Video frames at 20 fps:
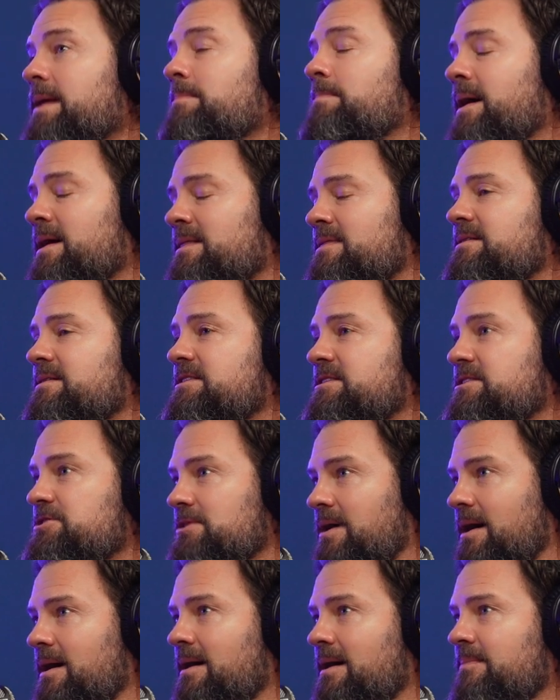about this
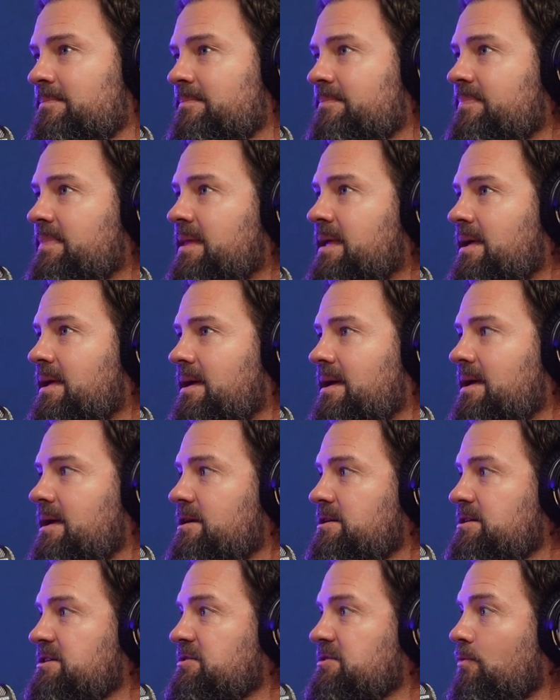job
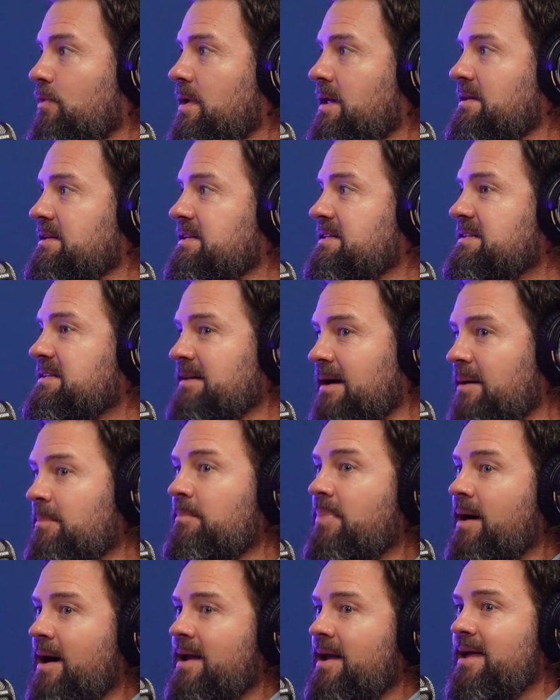is when
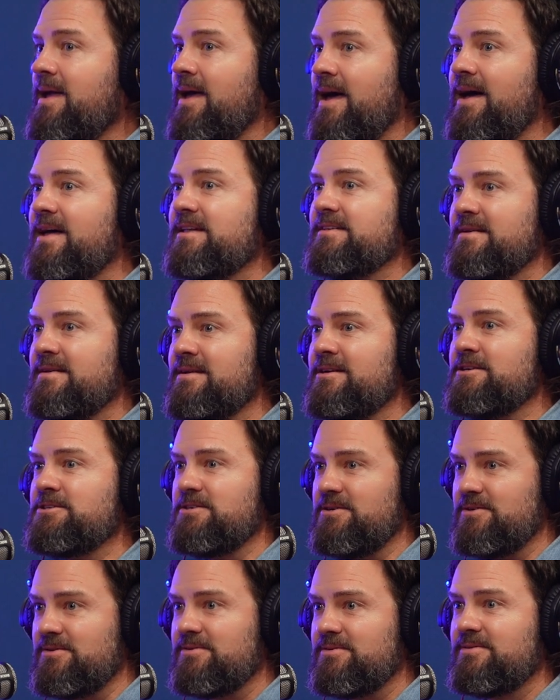somebody has an
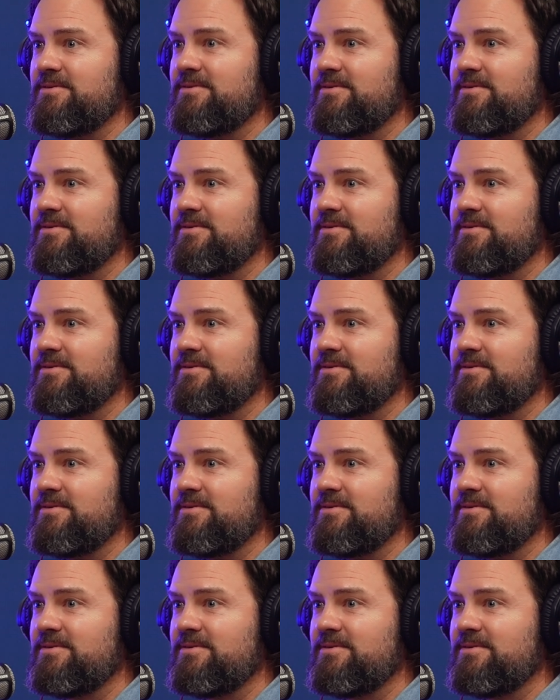issue